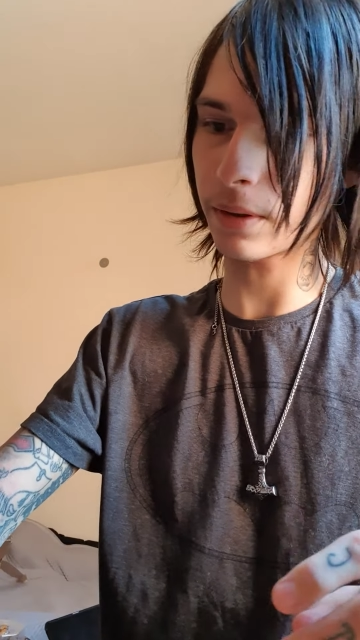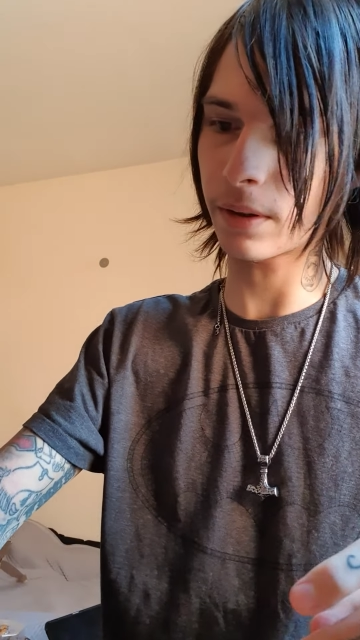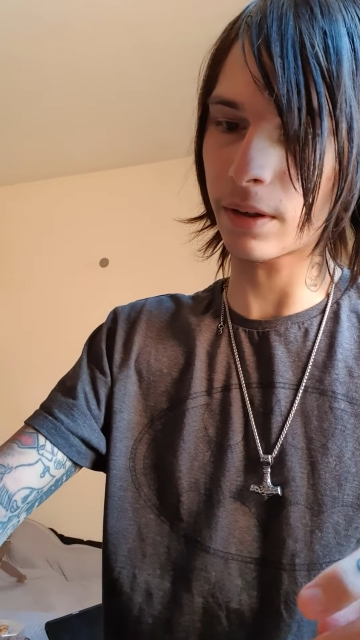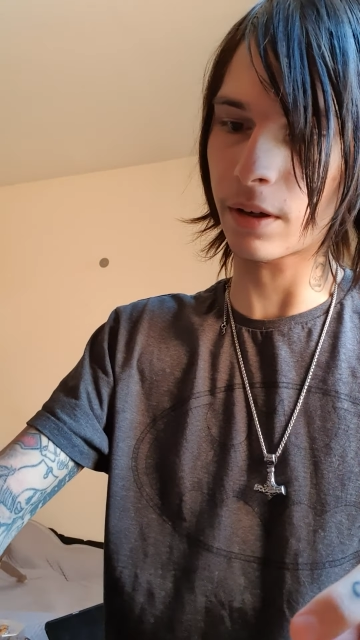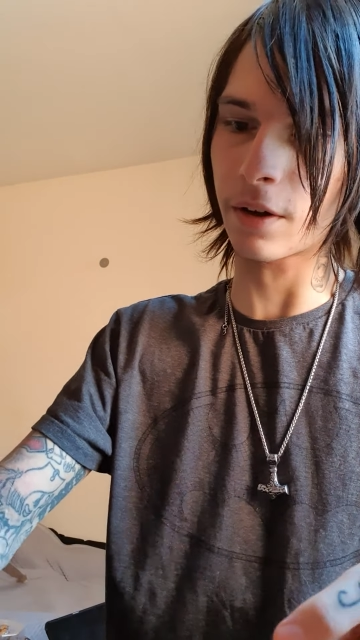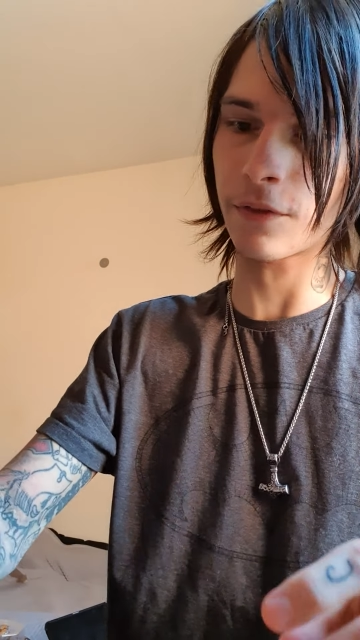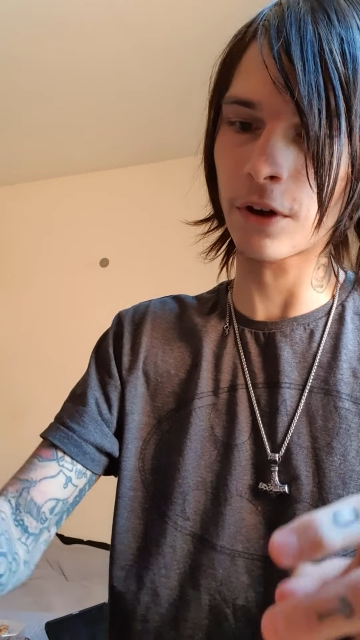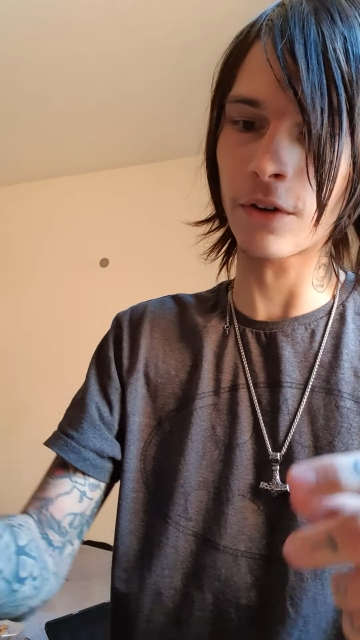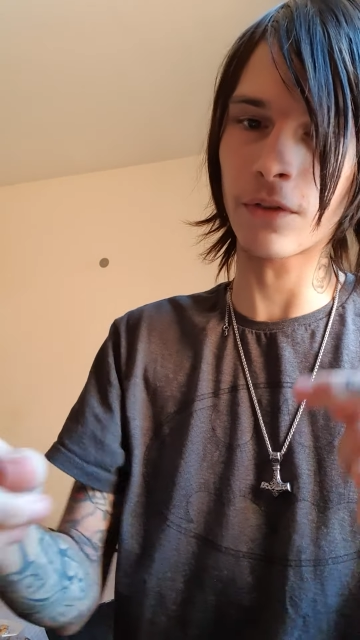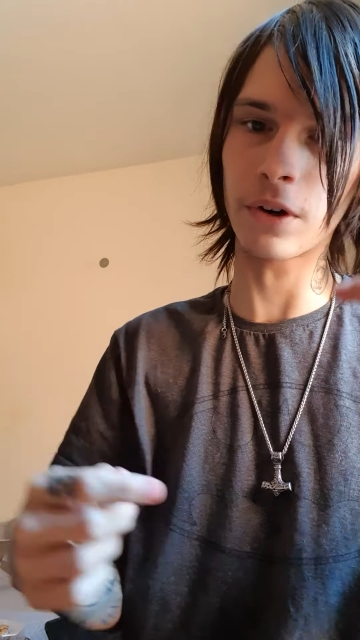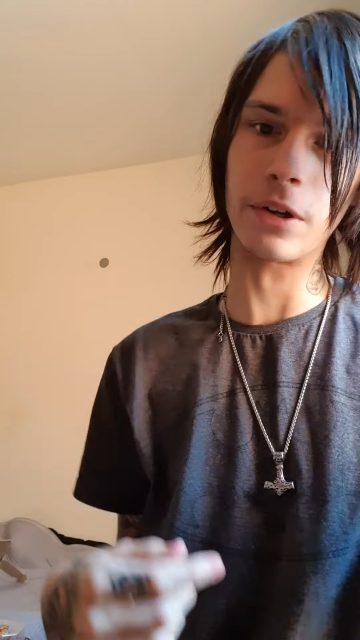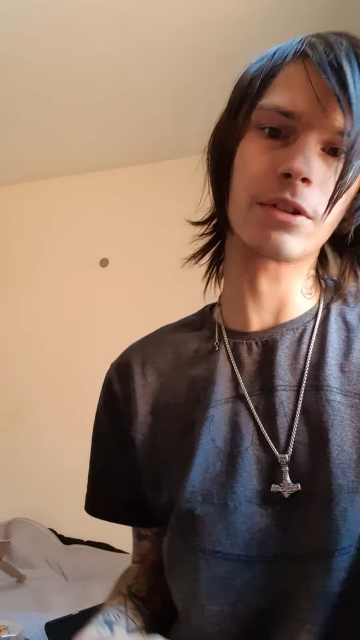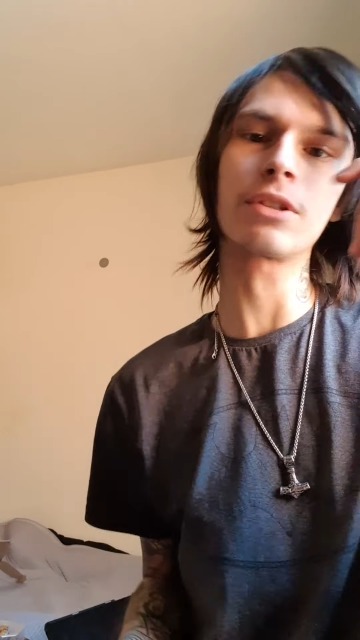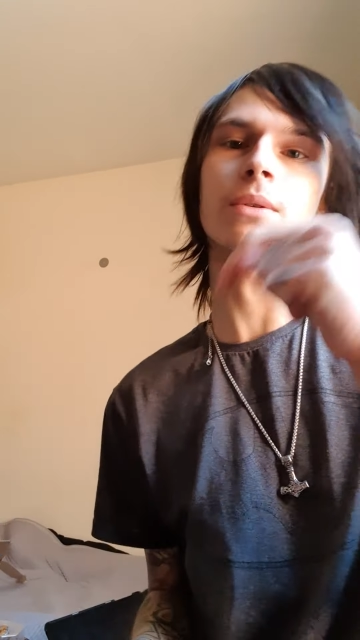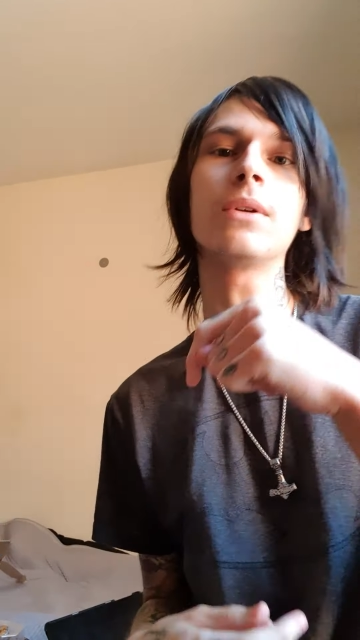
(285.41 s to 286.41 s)
Uh, feel
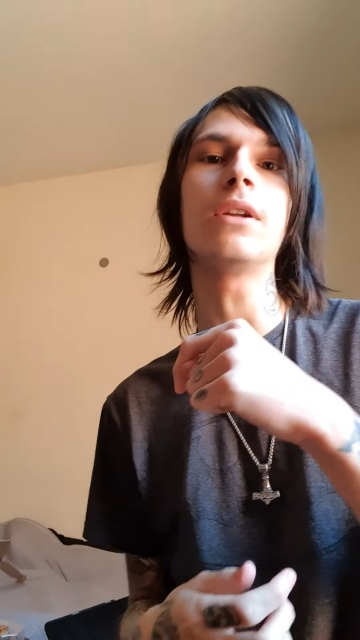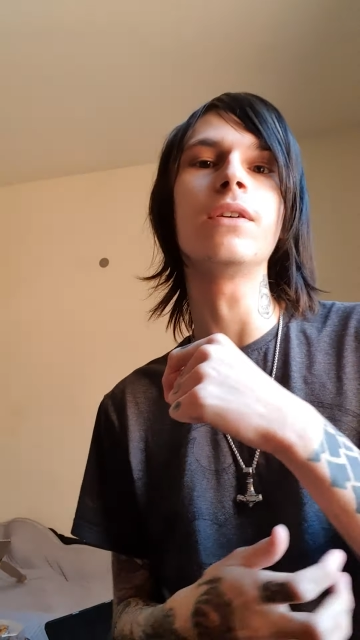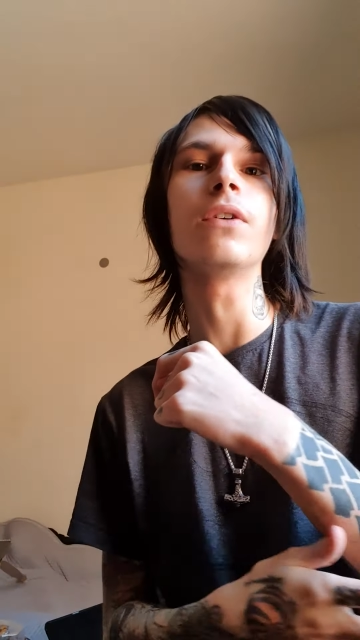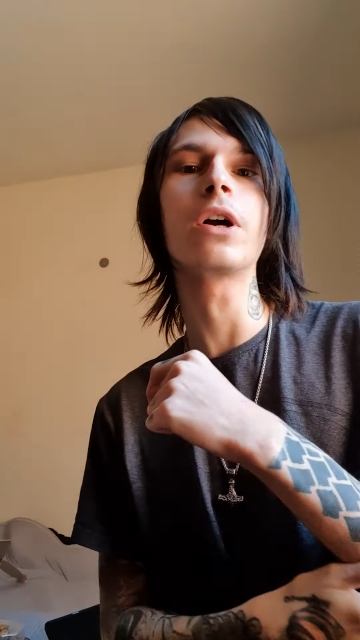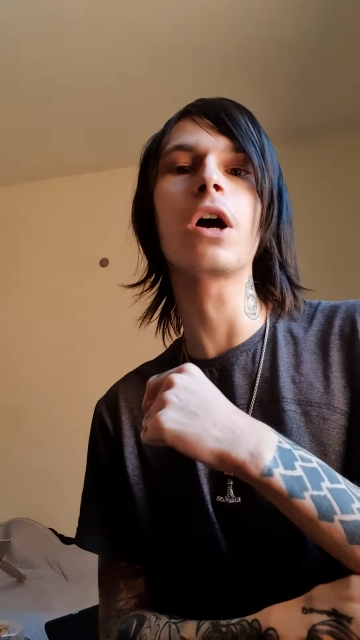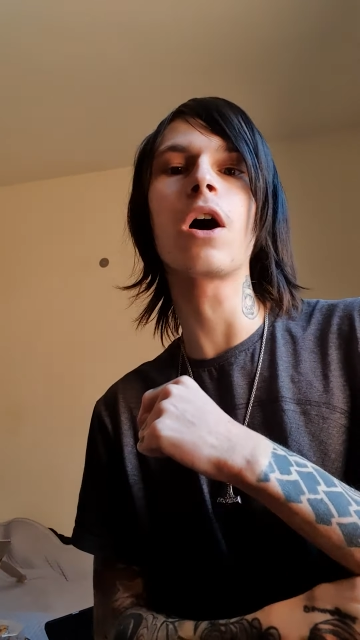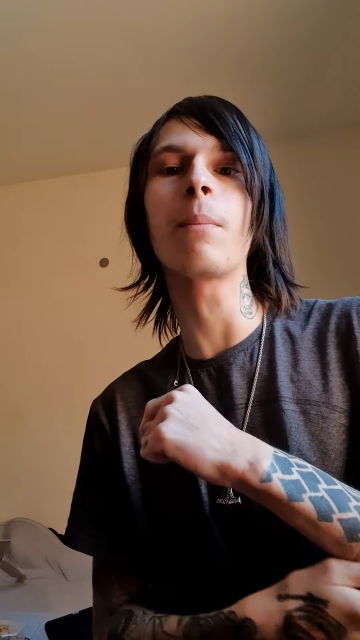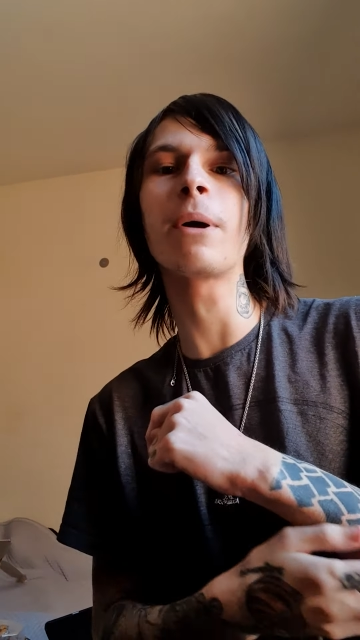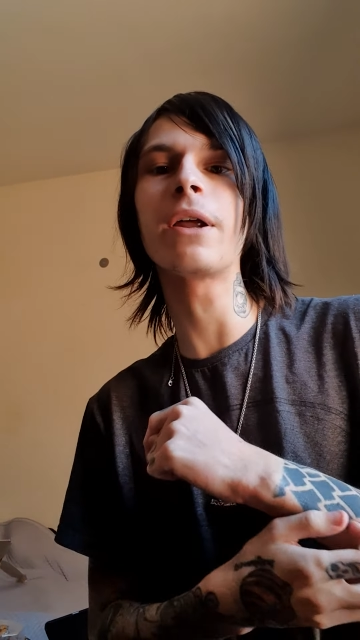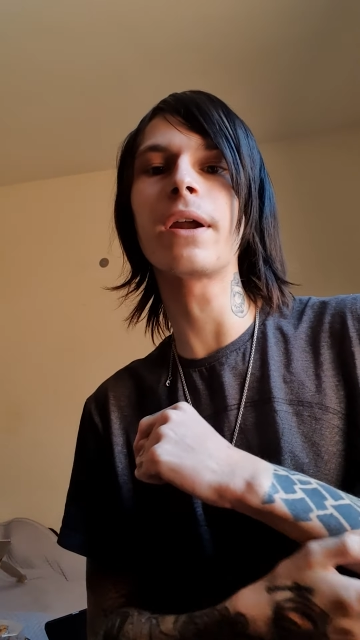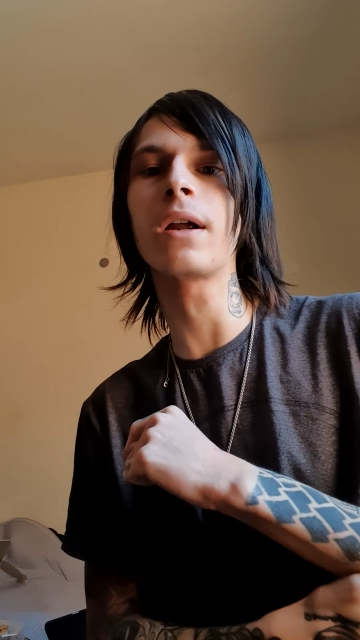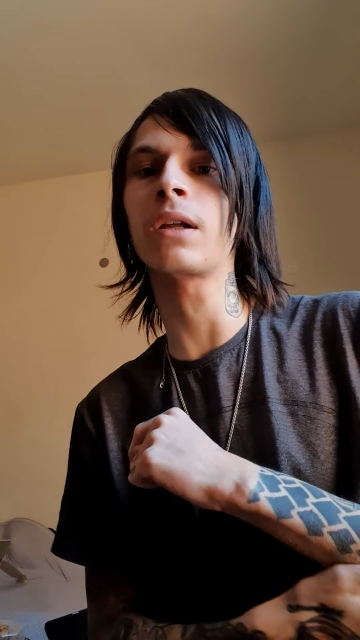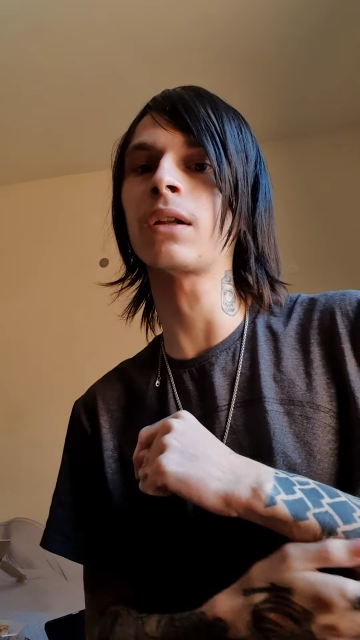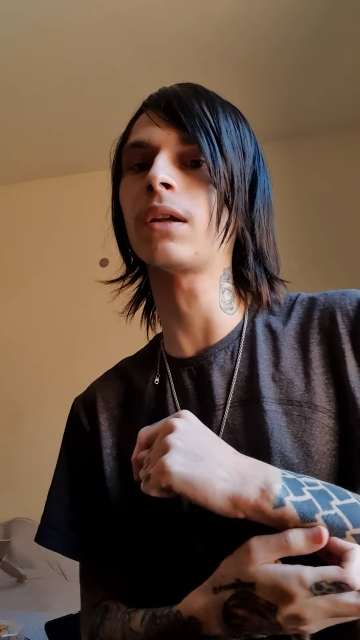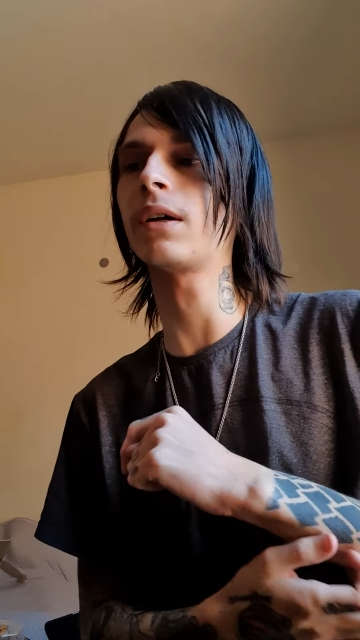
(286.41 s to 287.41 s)
free to leave a comment
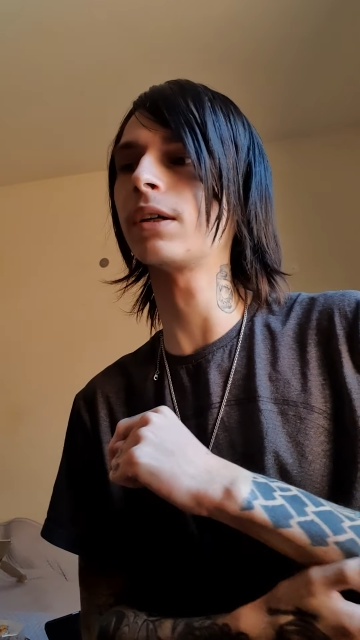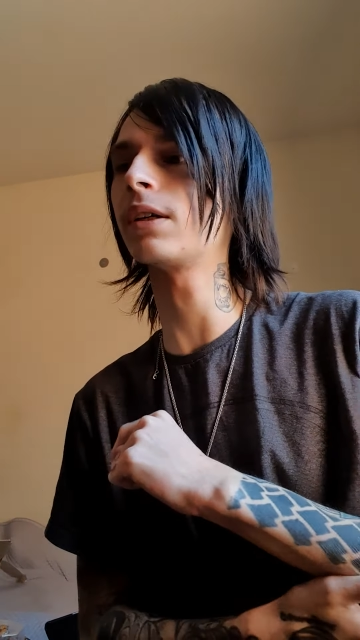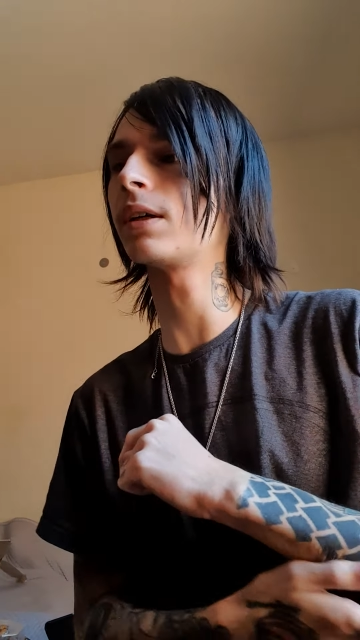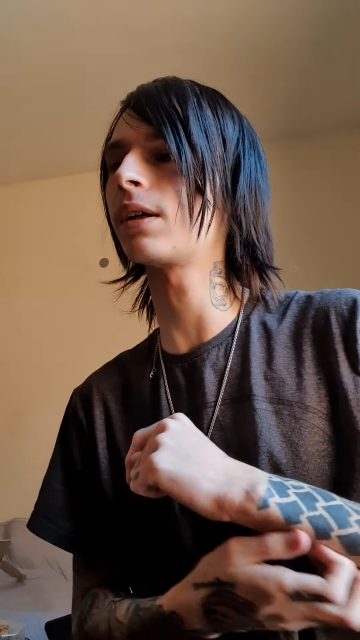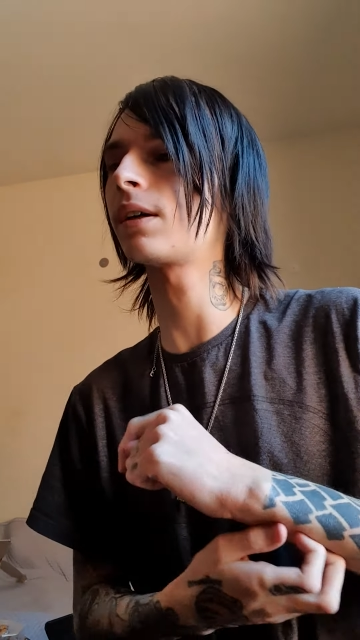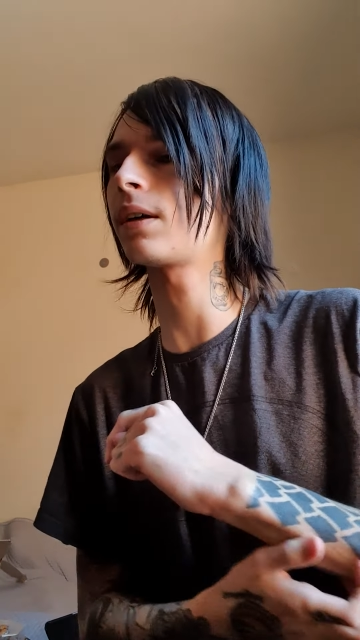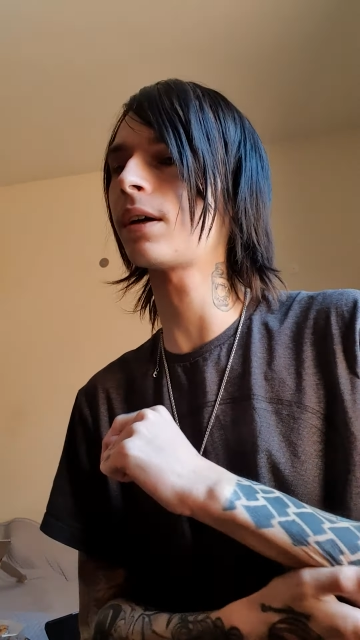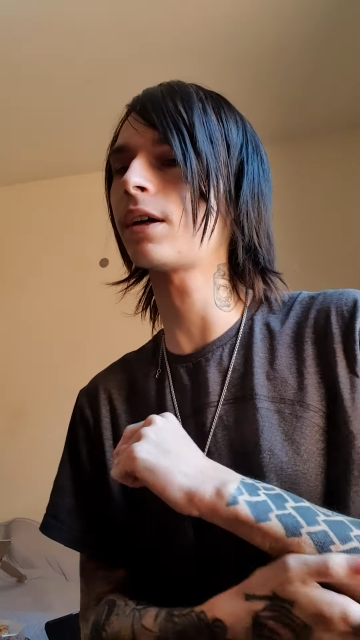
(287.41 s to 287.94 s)
and a like